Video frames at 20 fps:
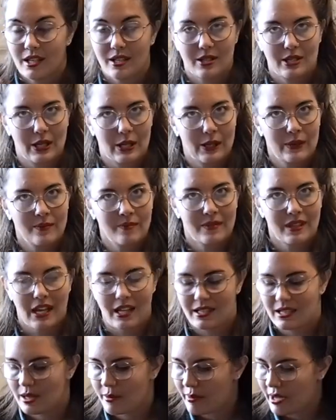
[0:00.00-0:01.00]
So
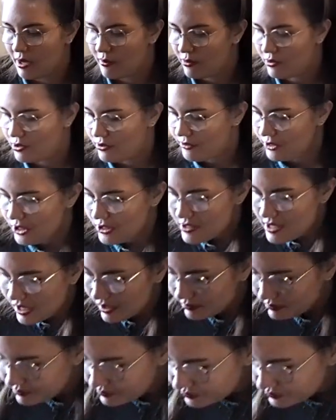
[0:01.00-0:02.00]
that's the bamboo diffuser.